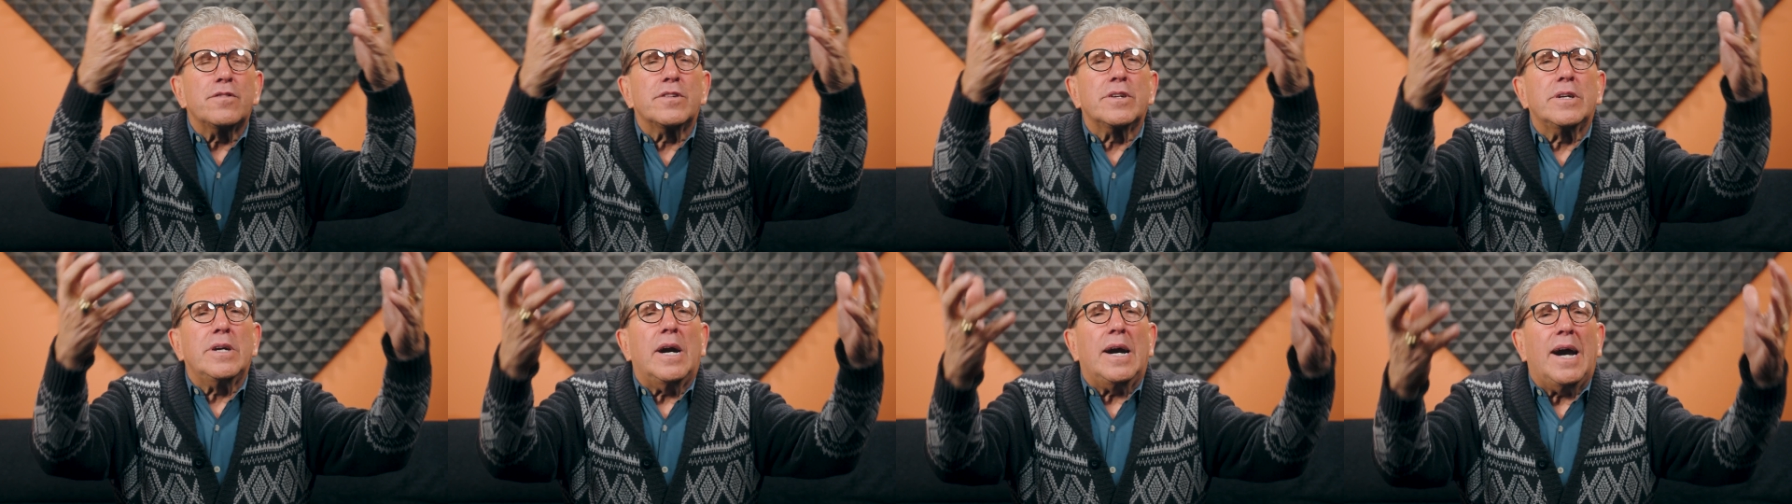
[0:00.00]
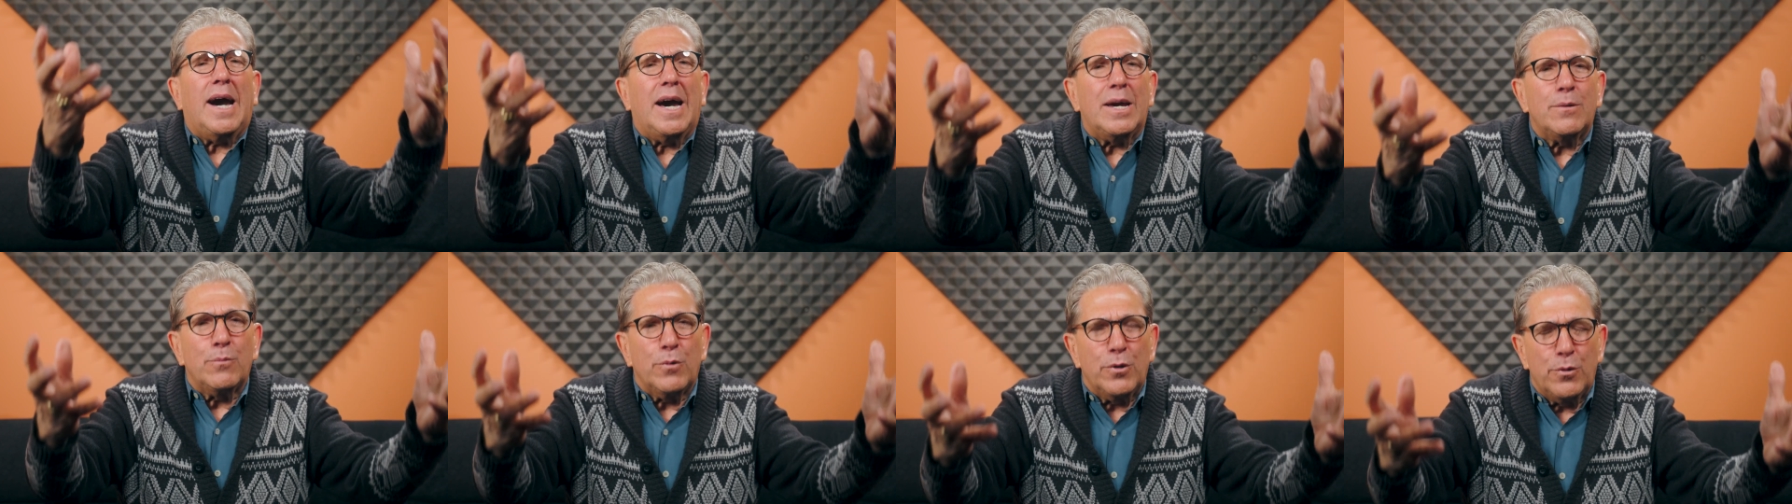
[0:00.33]
of
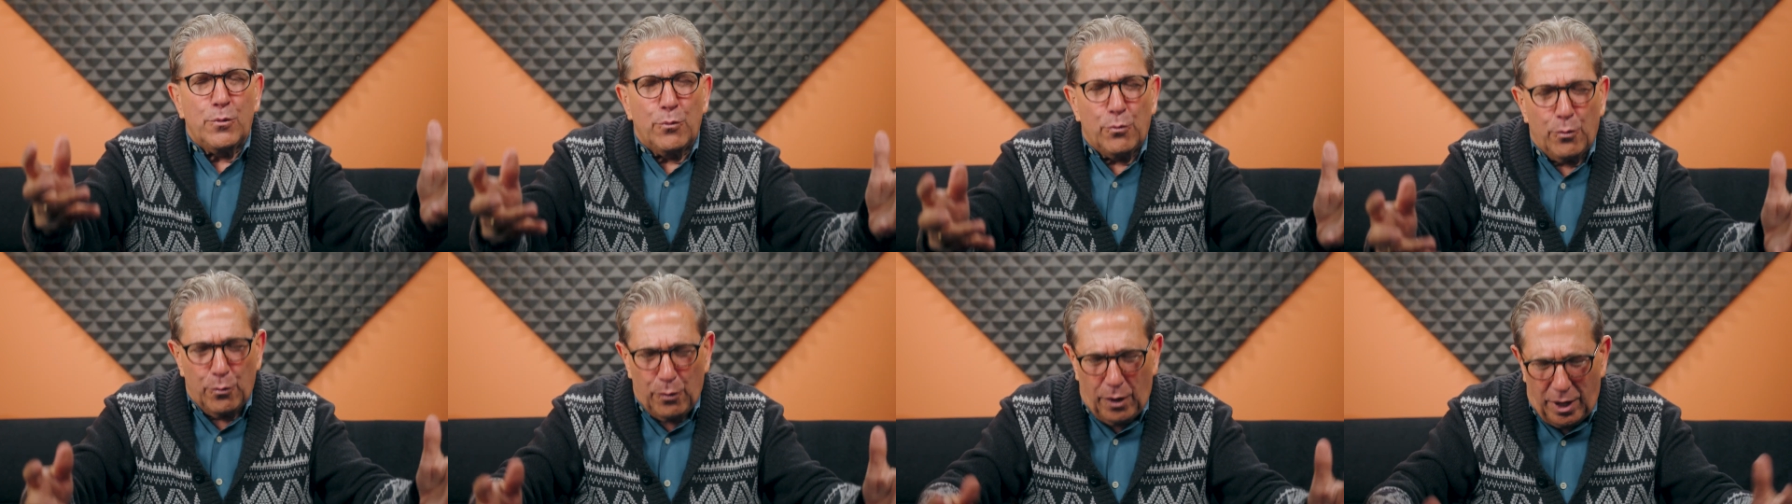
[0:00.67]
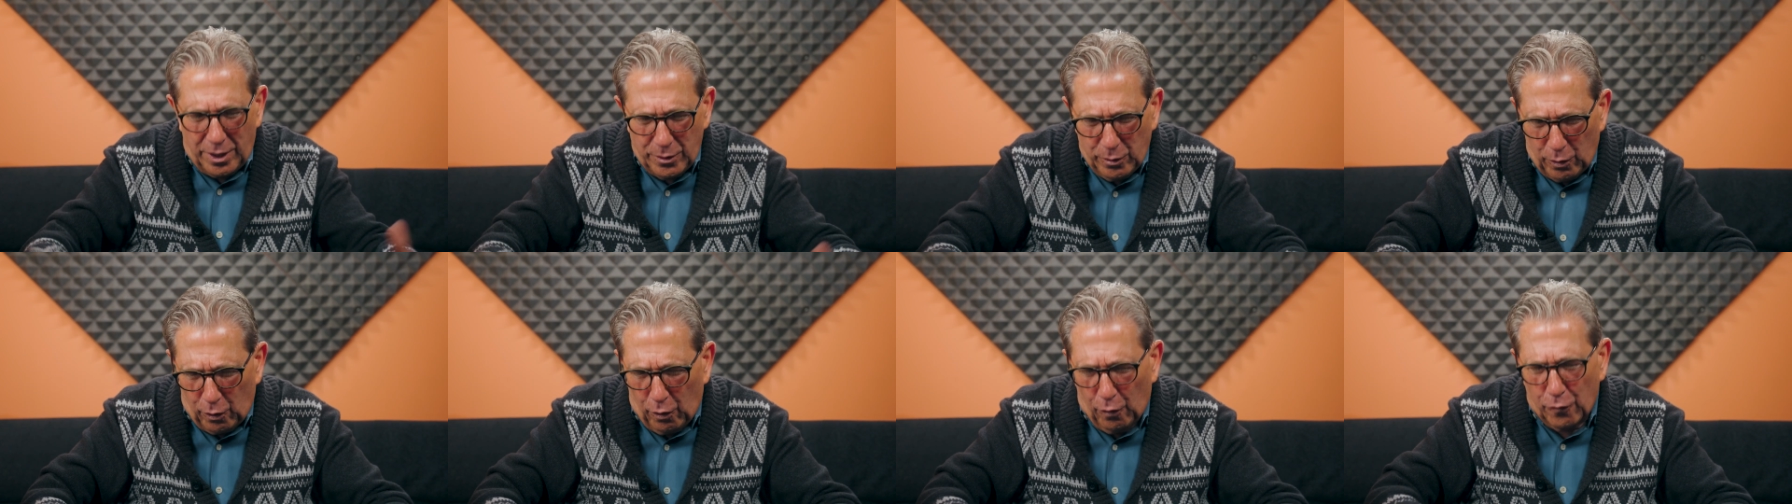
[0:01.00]
God would
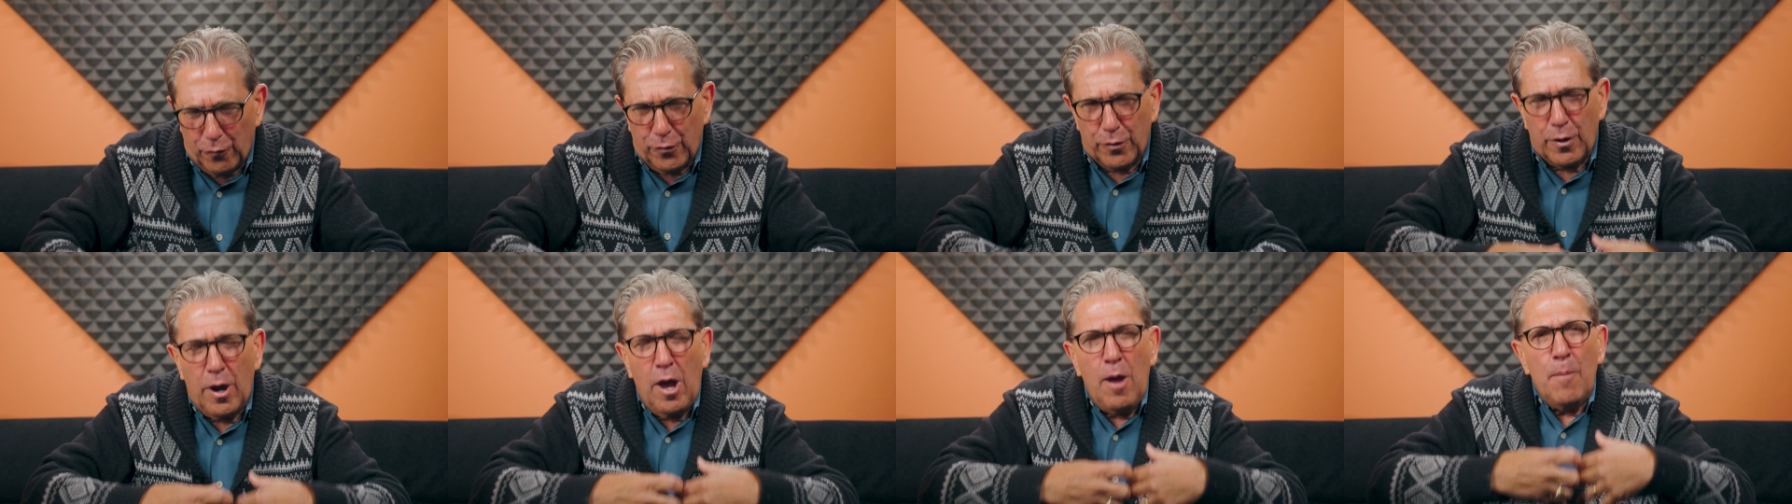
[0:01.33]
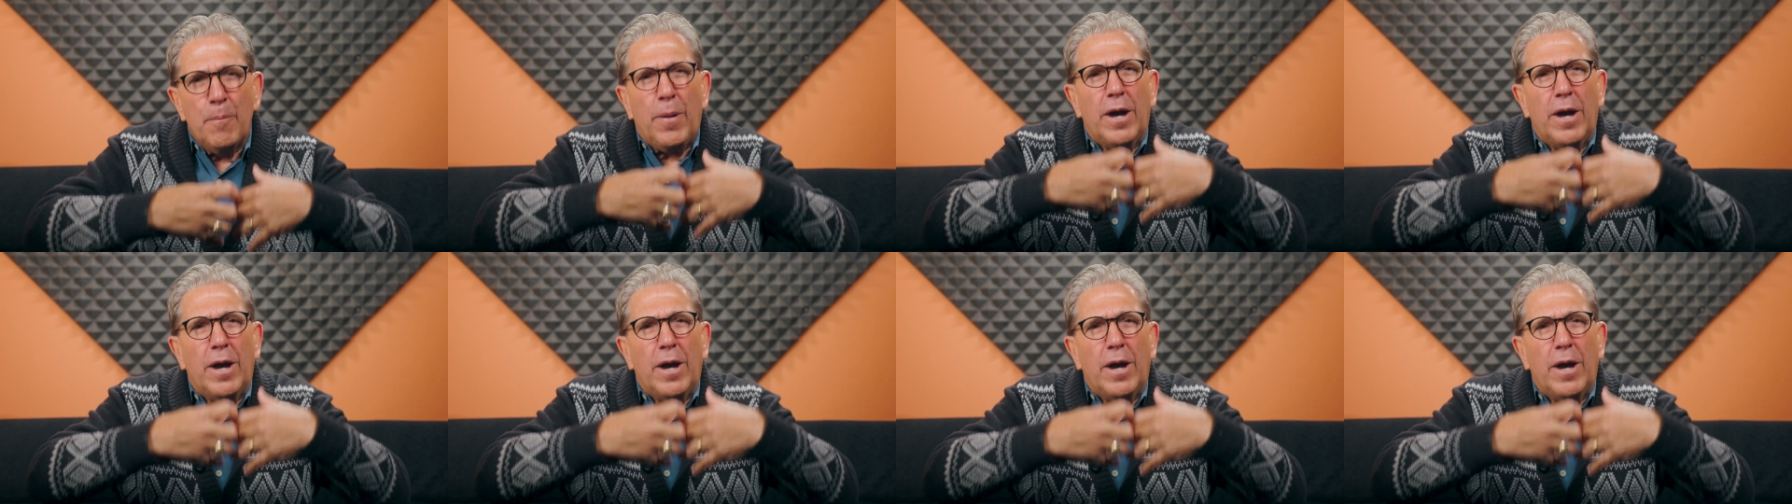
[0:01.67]
run over